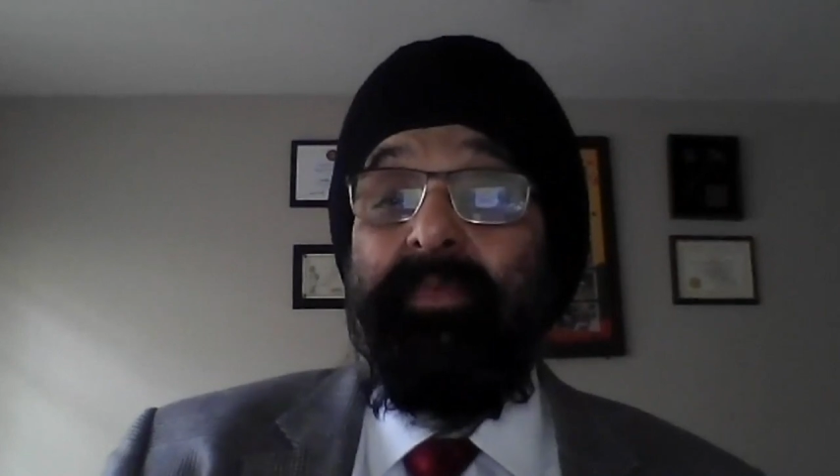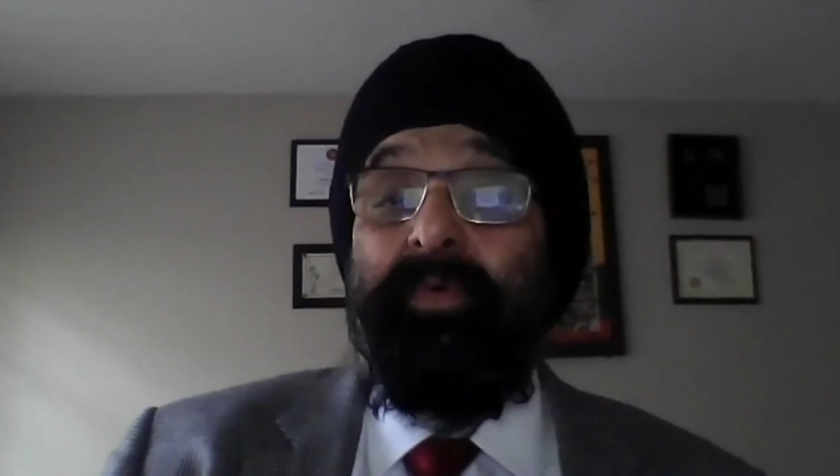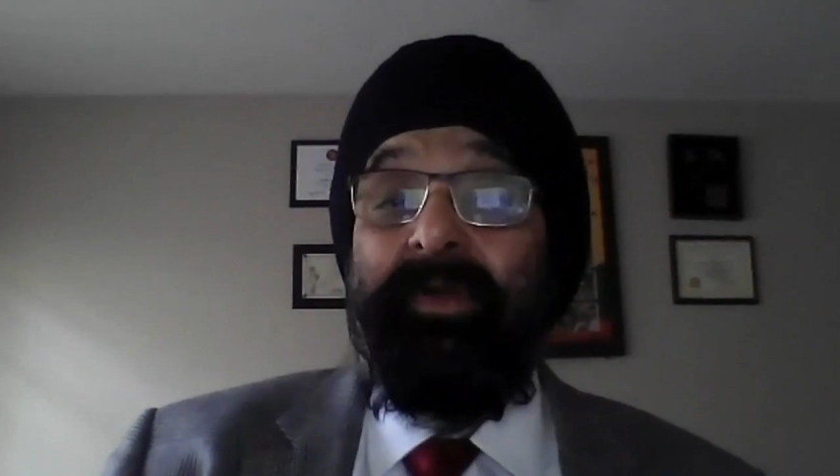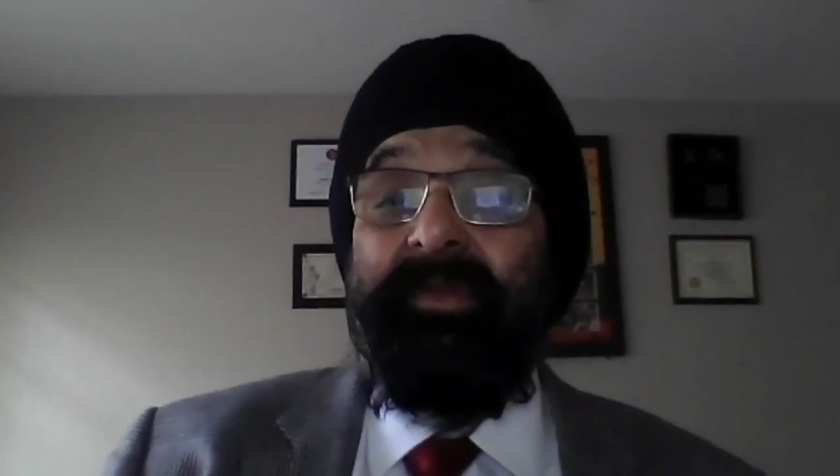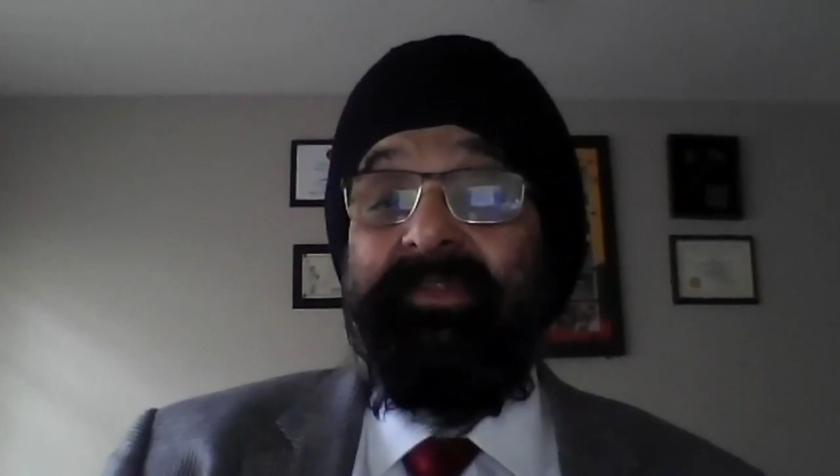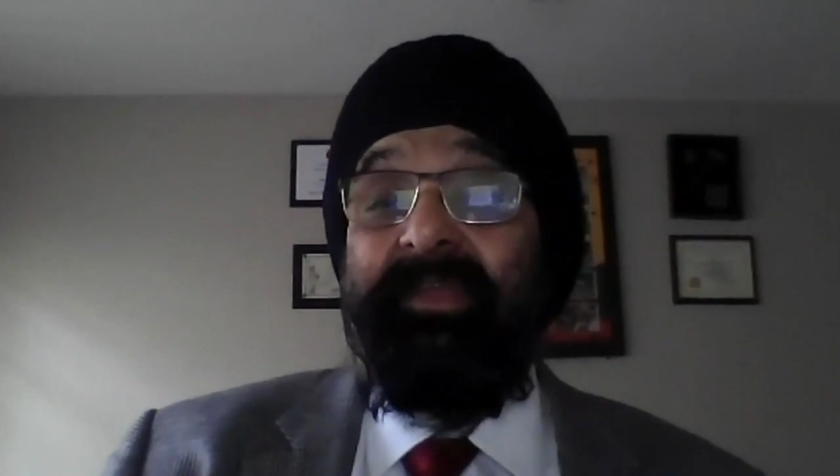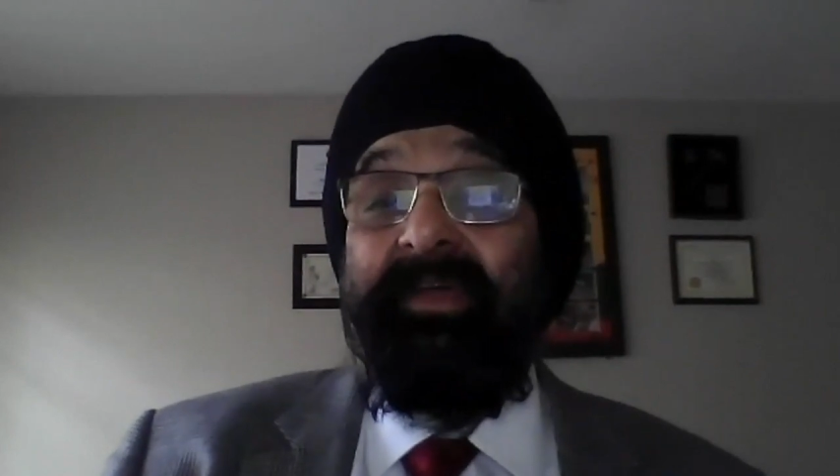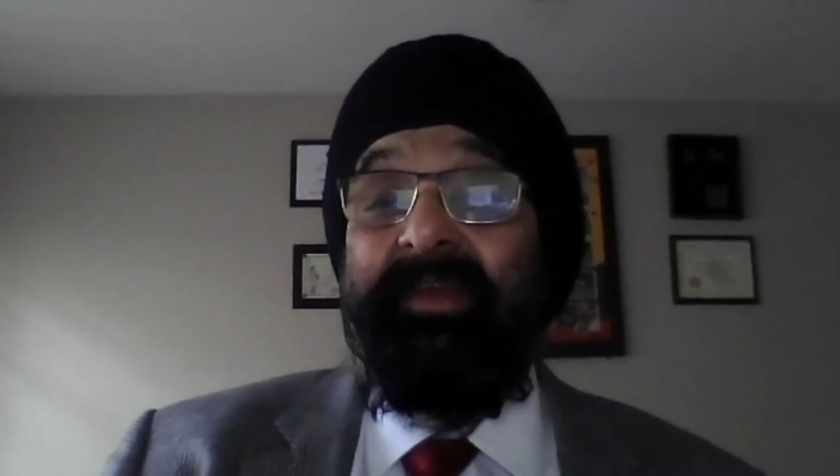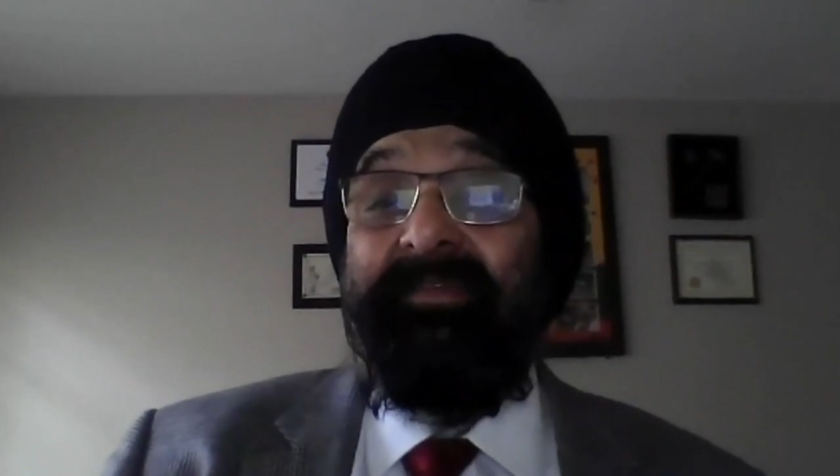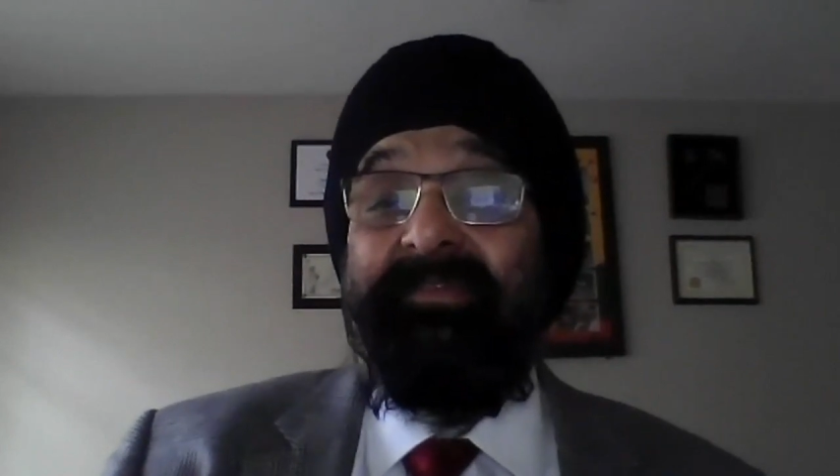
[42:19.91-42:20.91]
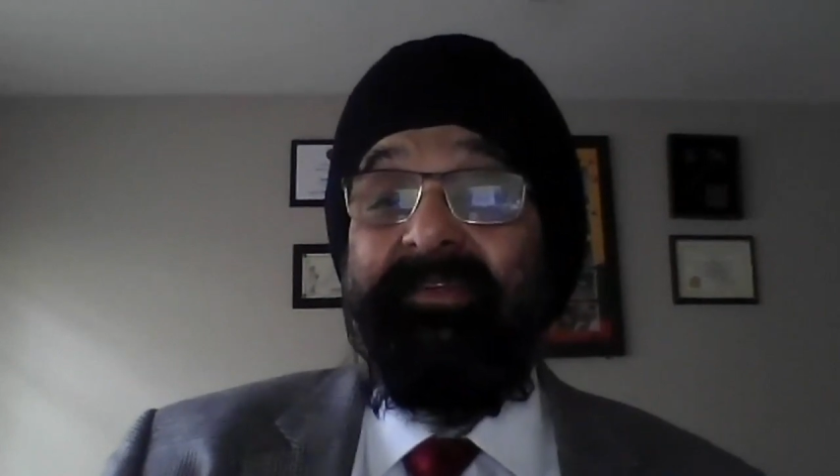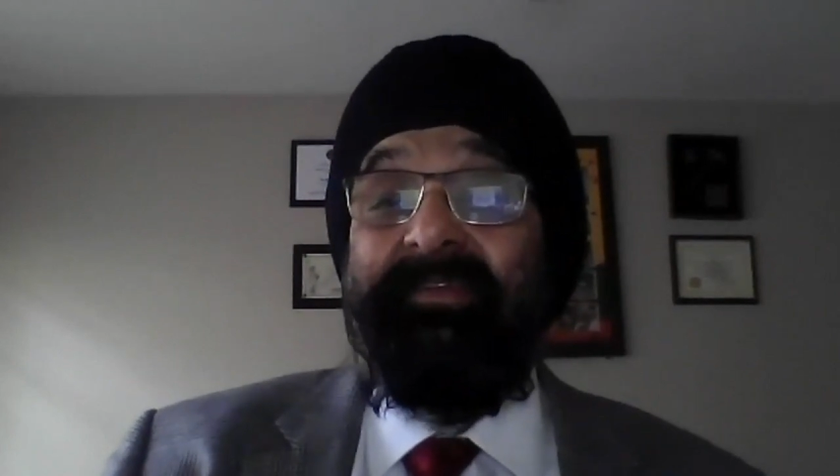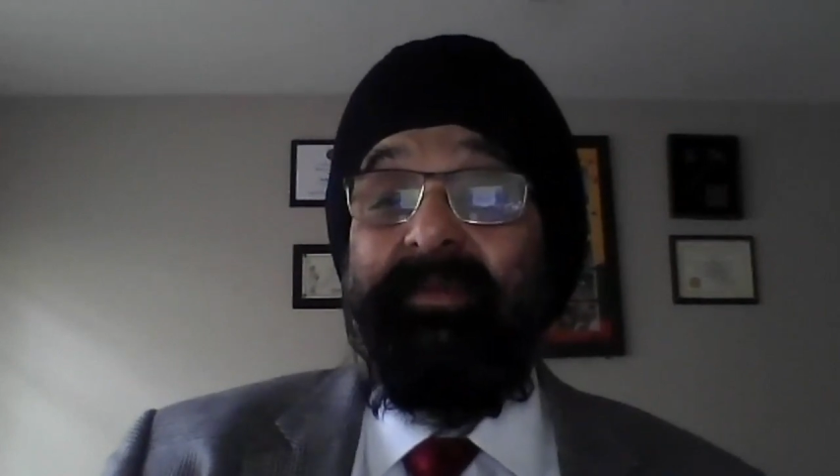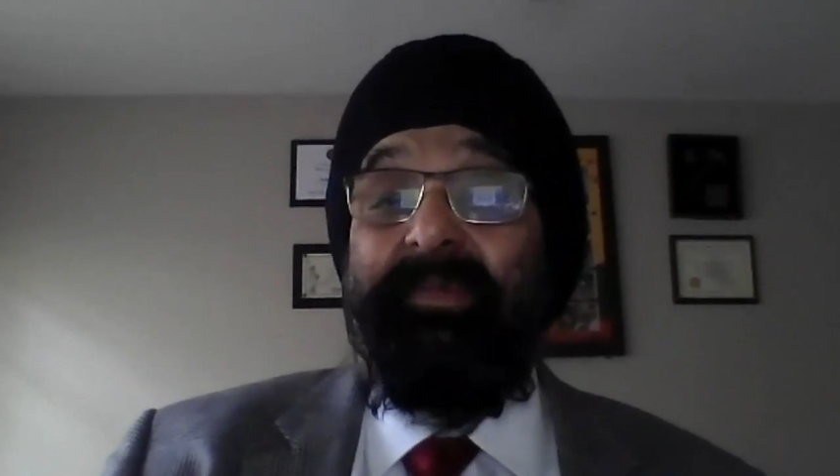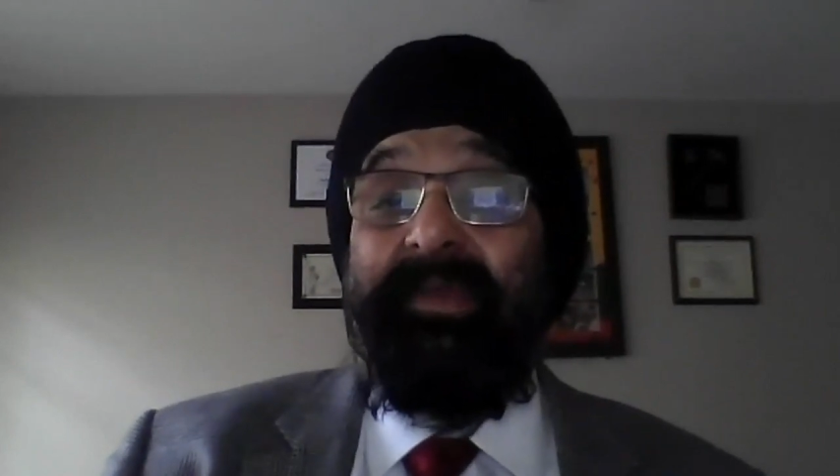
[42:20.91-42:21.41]
What is the earliest this
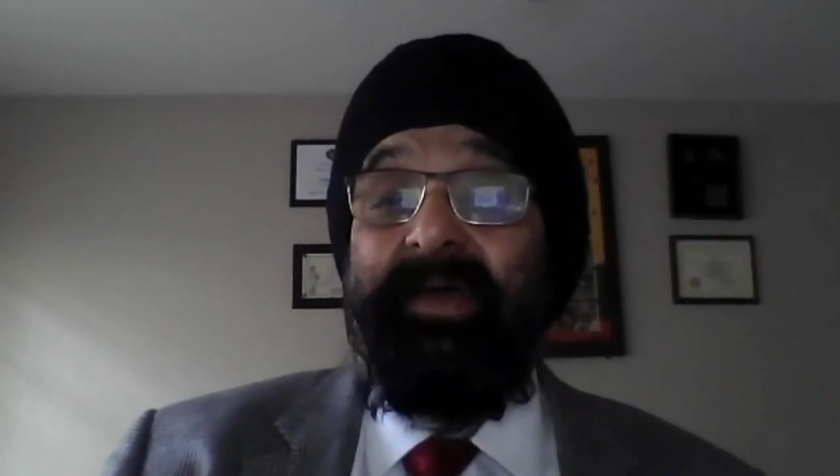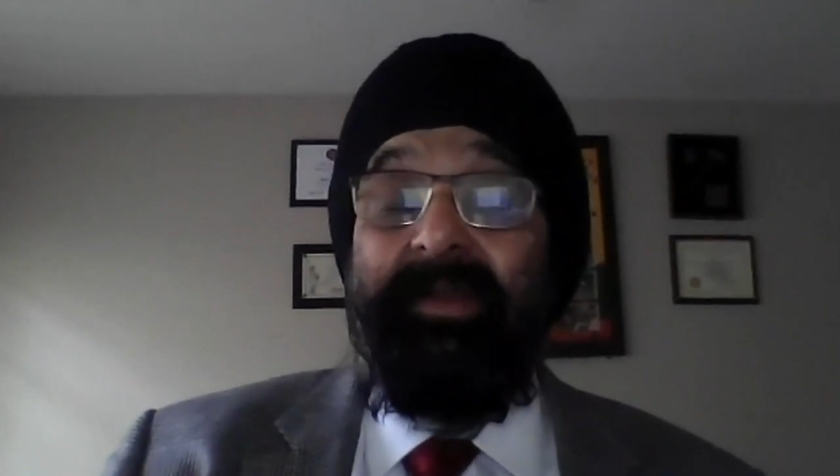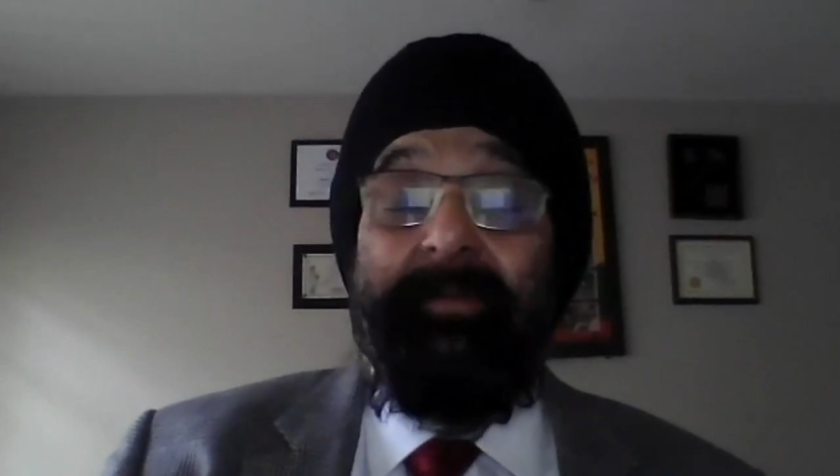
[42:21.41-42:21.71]
can be done?